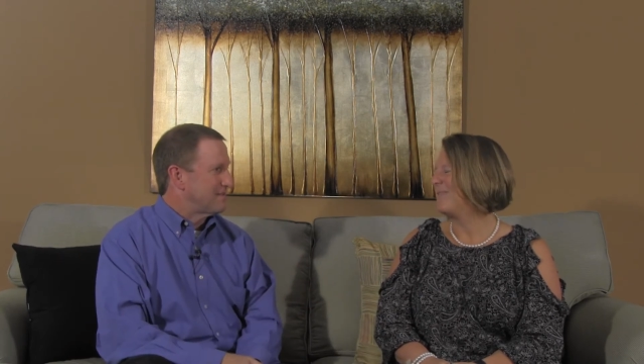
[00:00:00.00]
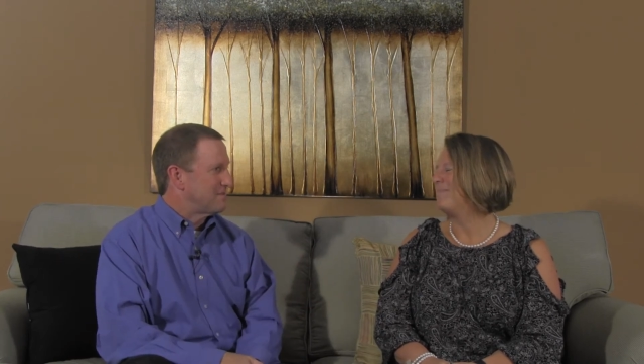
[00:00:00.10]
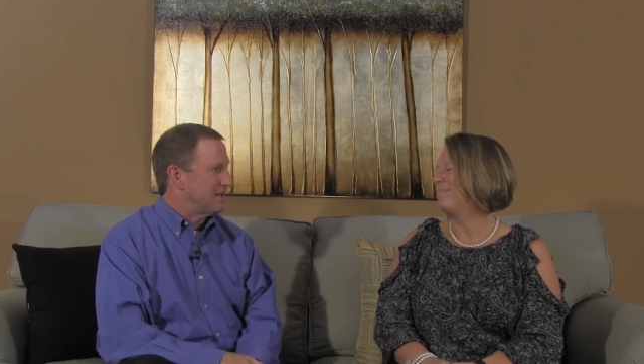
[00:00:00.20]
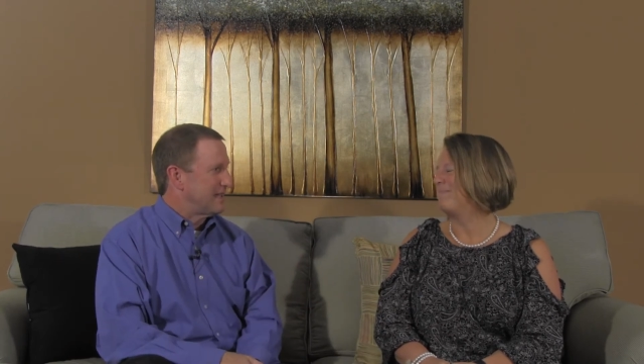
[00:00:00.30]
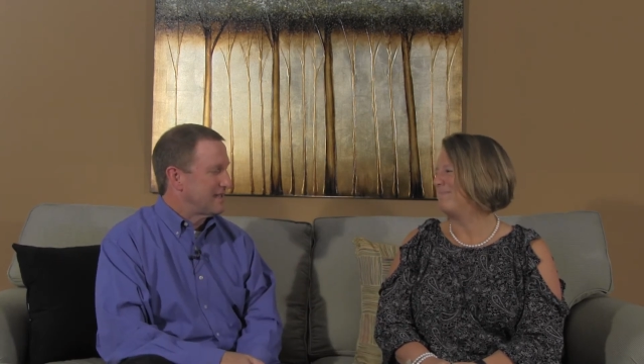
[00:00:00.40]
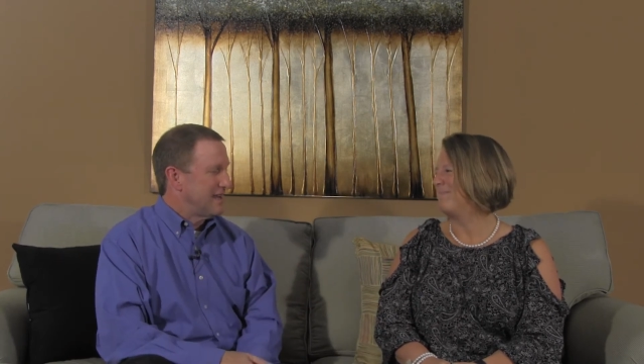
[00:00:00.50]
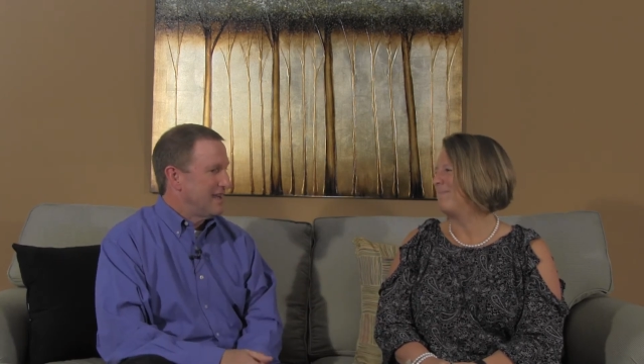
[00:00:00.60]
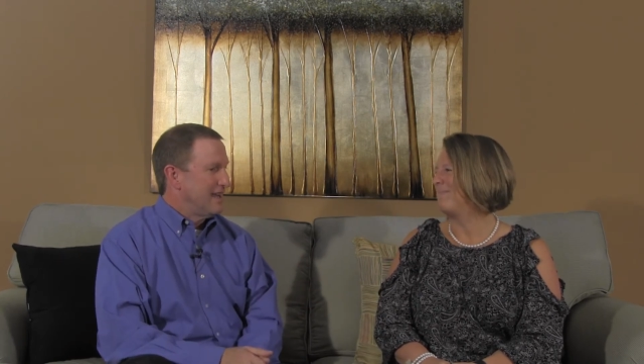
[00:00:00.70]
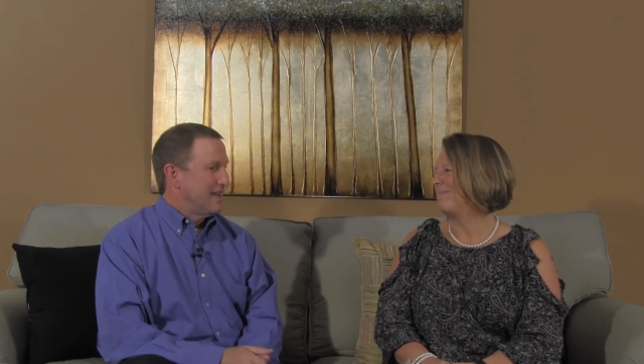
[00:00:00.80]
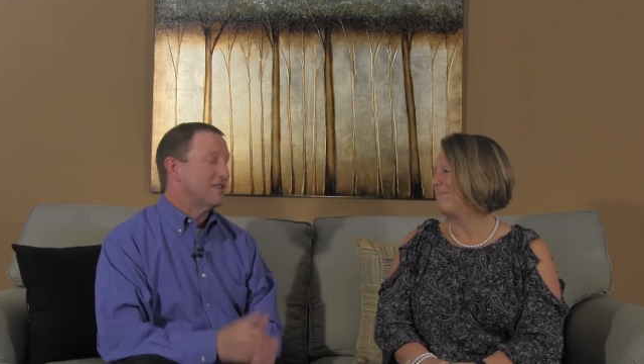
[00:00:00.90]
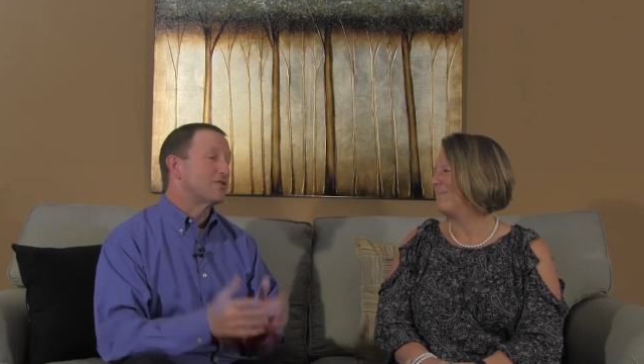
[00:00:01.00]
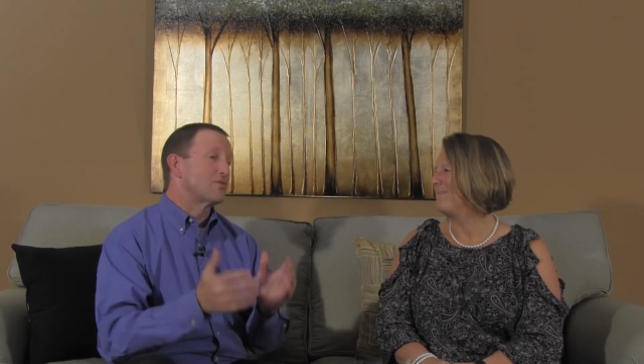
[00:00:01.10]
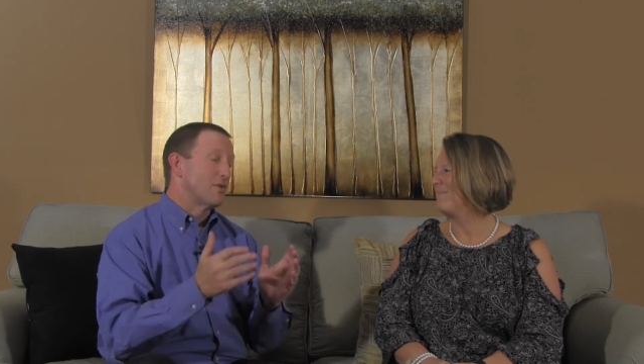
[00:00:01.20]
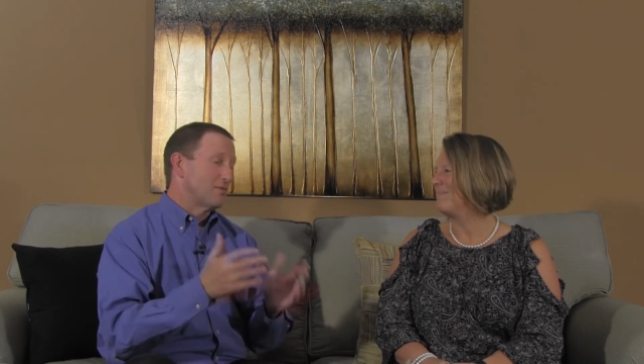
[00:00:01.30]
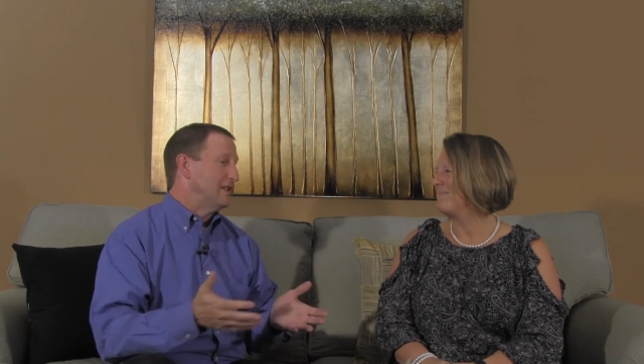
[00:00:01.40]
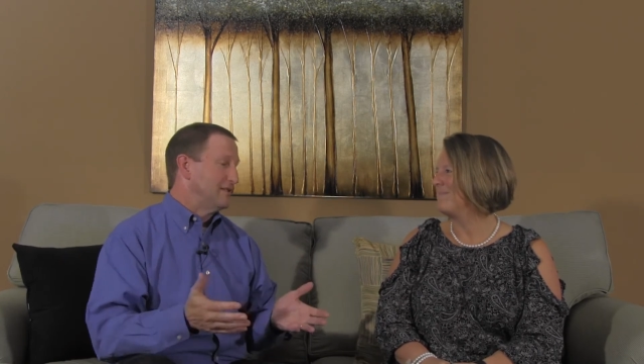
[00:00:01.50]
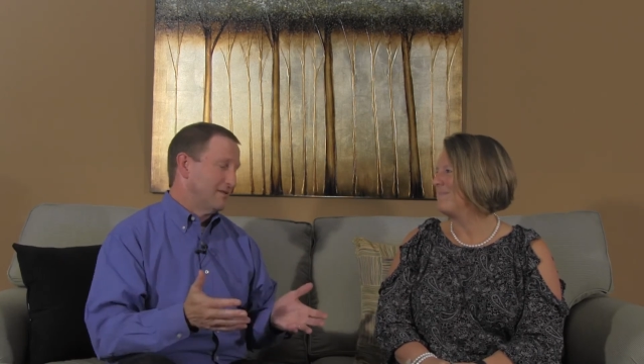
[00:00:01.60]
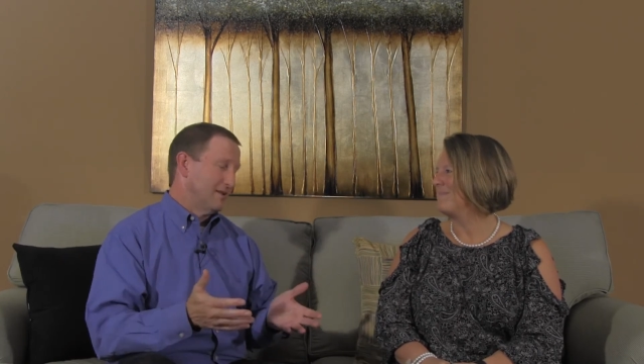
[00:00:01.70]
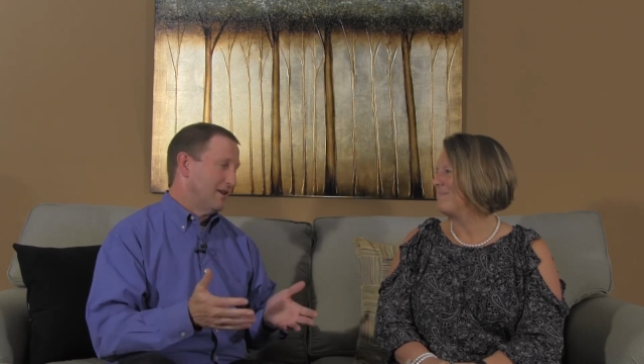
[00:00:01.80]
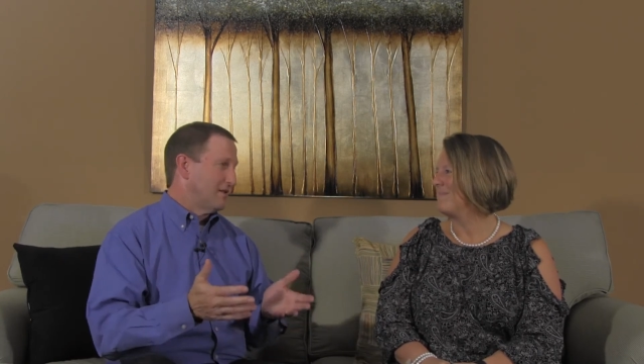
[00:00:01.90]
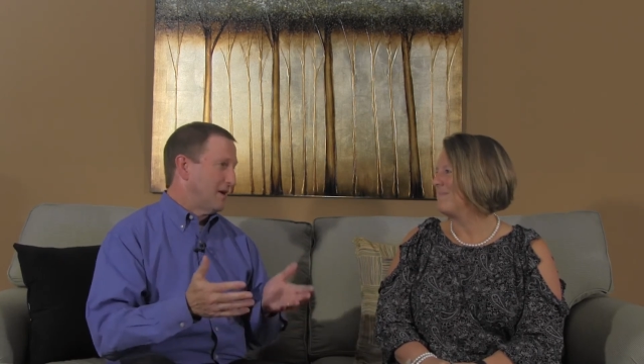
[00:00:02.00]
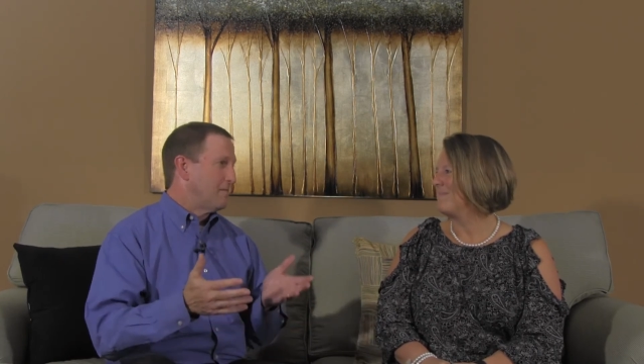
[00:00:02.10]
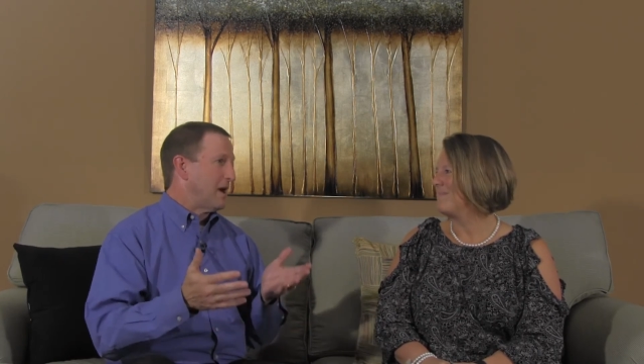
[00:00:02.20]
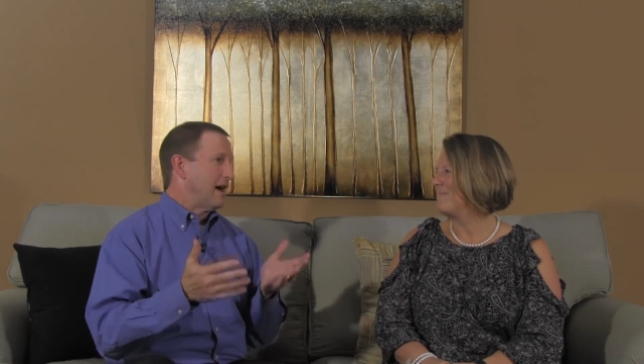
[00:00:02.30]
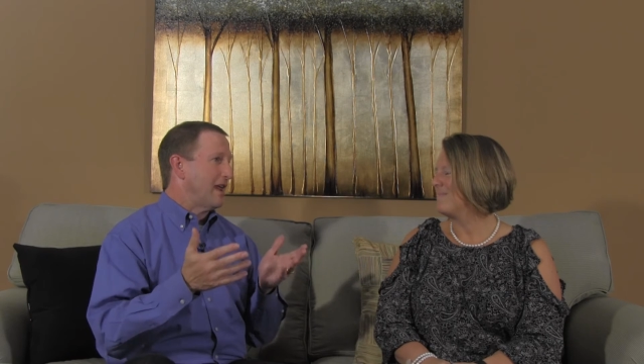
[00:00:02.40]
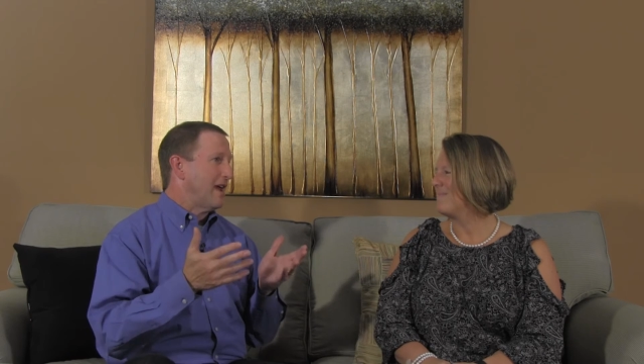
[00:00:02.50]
But here's what we do know about